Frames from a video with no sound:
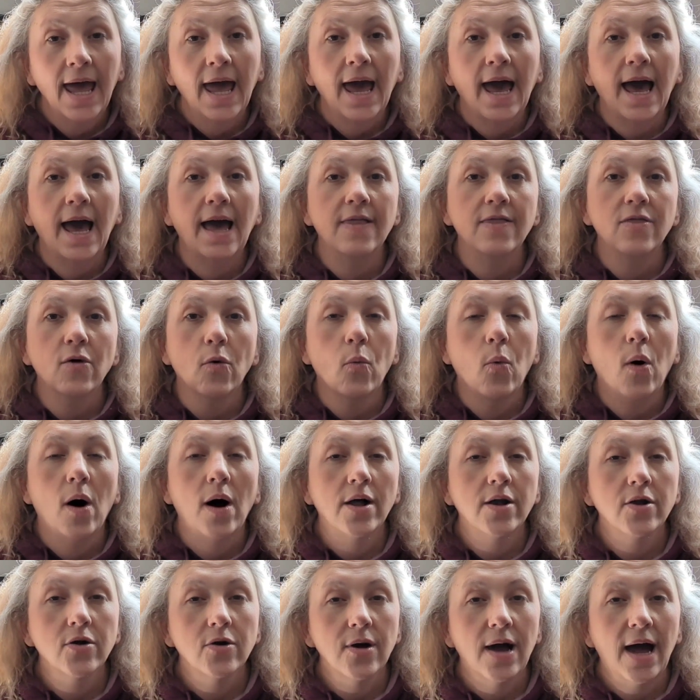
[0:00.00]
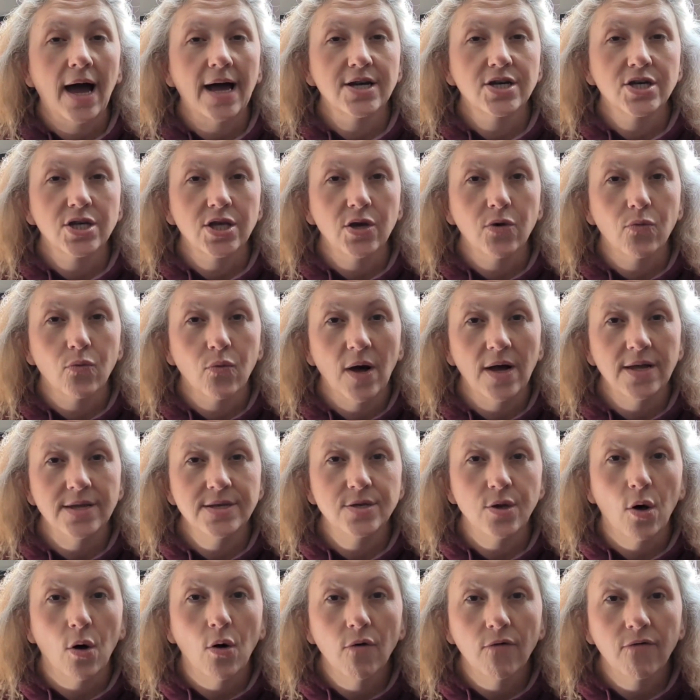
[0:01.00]
and the water actually runs
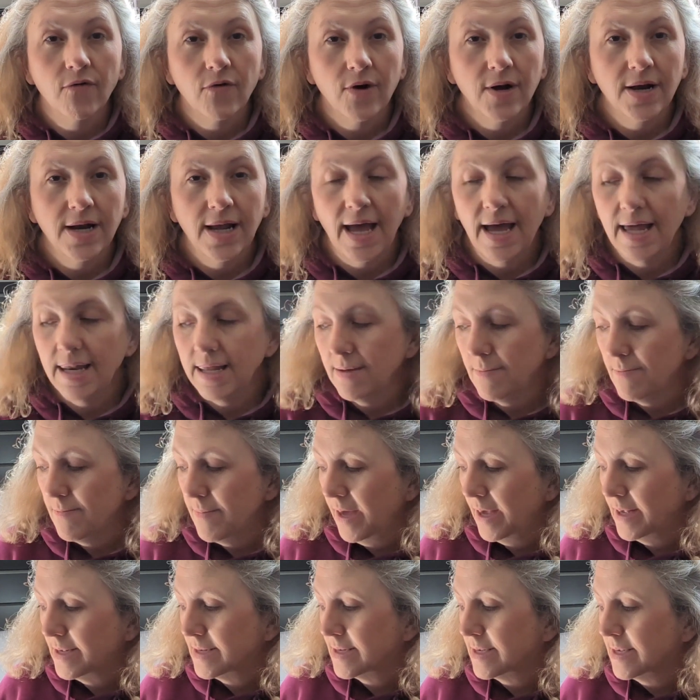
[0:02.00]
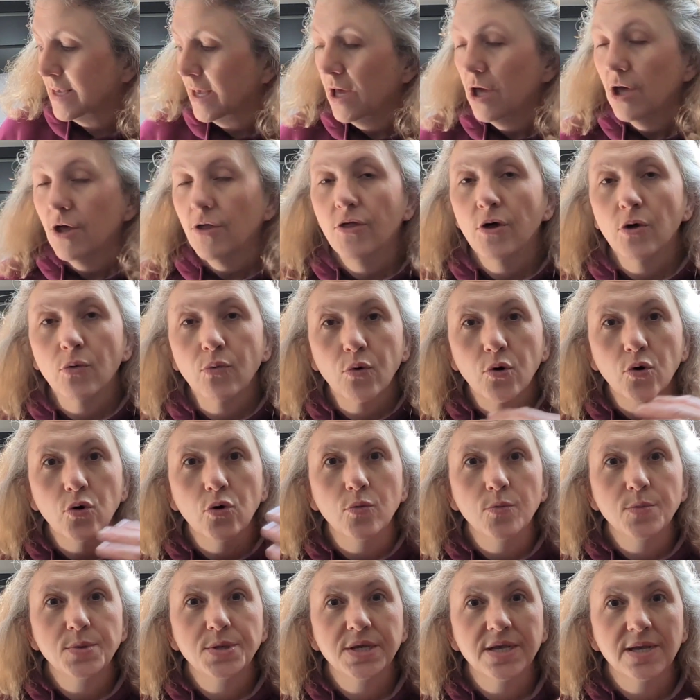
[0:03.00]
over it, and it makes the
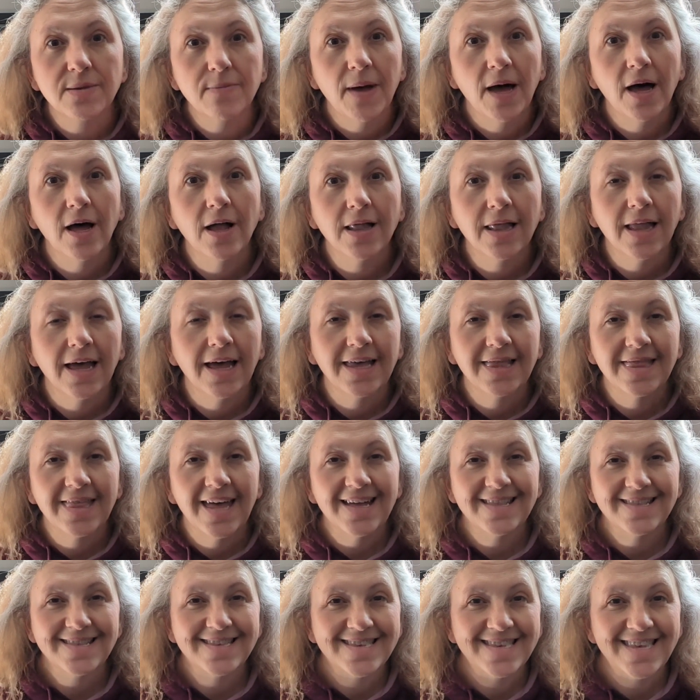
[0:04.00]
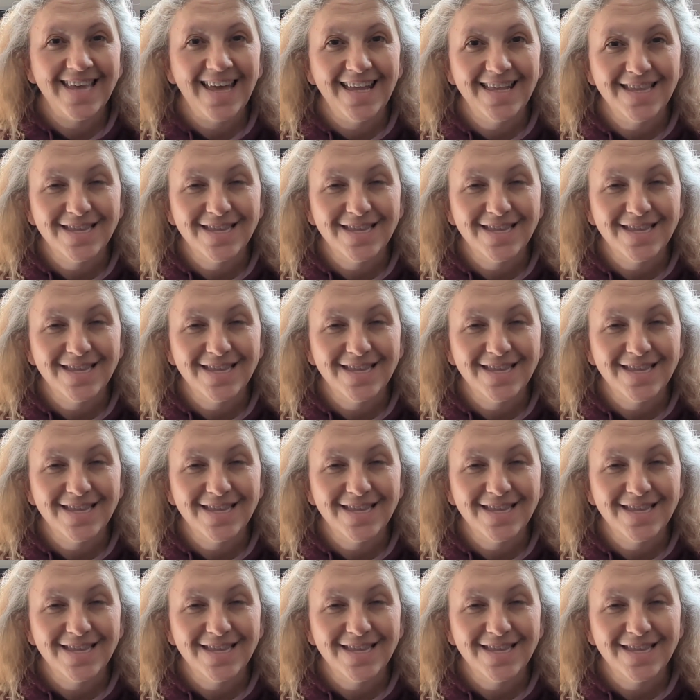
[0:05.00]
room smell like that scent.